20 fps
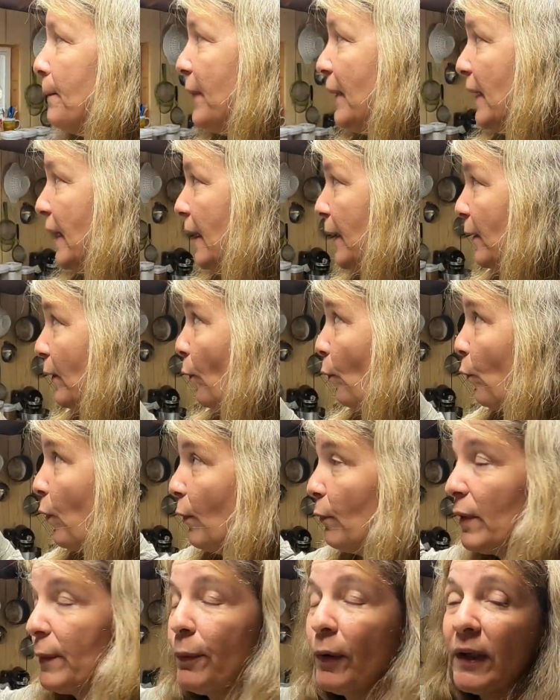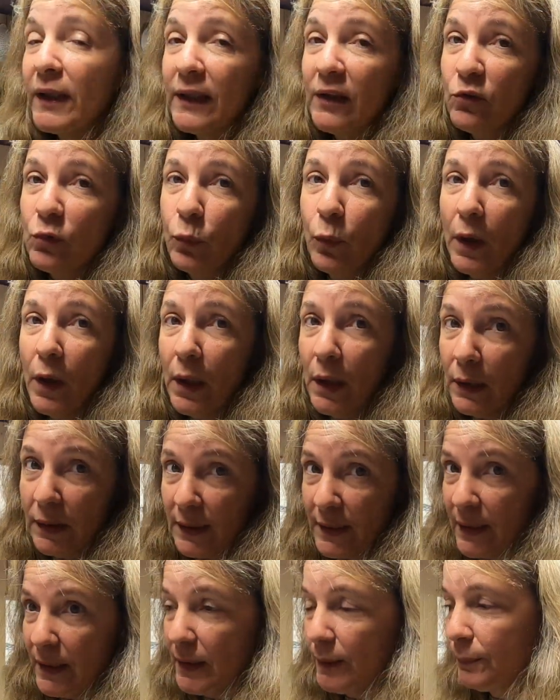but when we put this
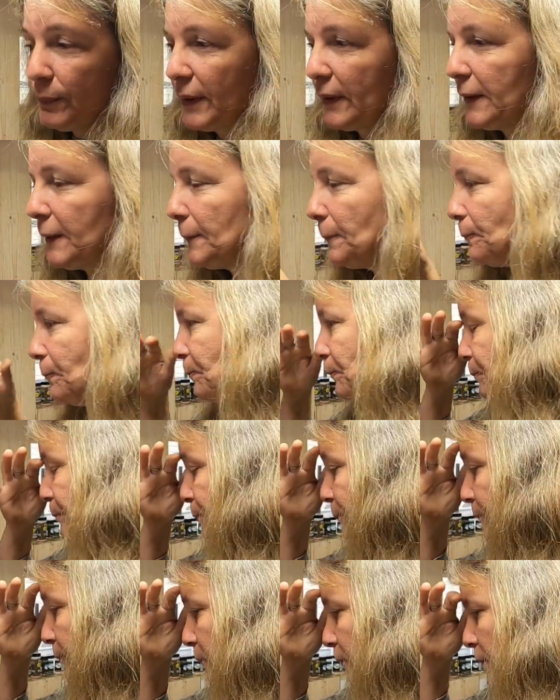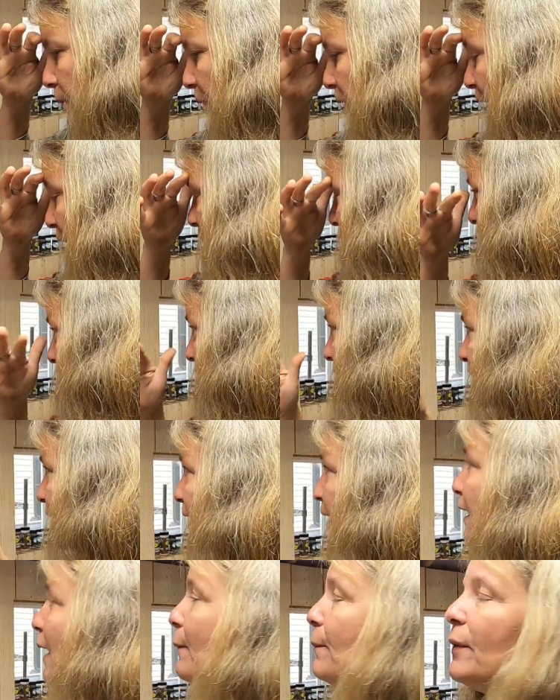wall up
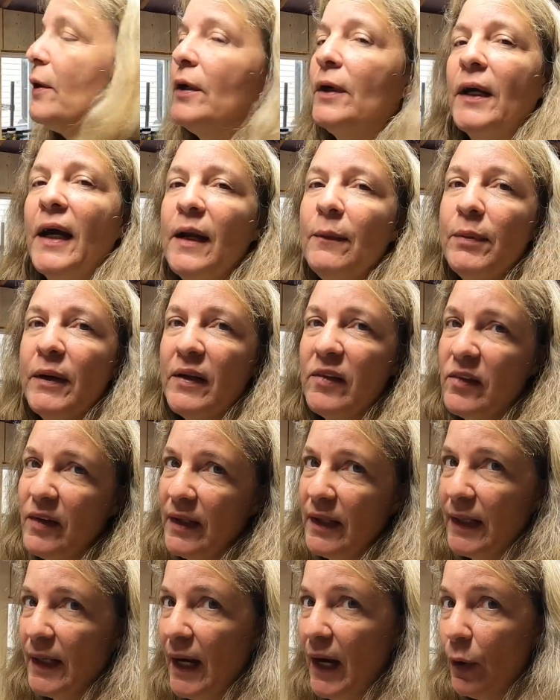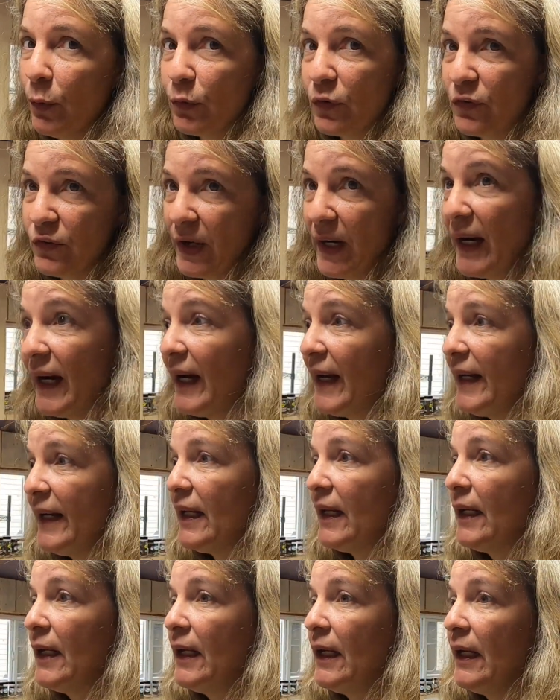the lumber had been sitting
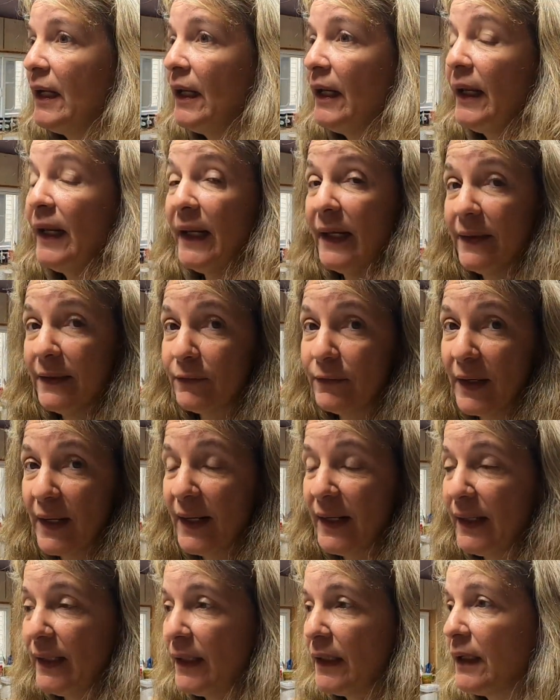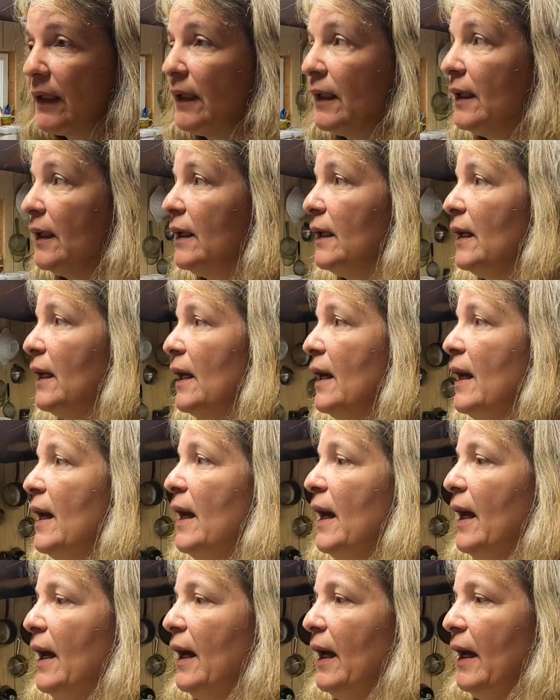outside in the rain
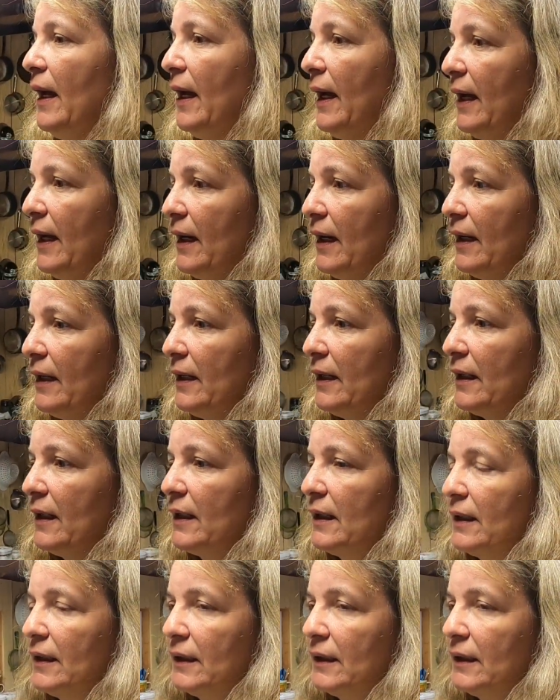and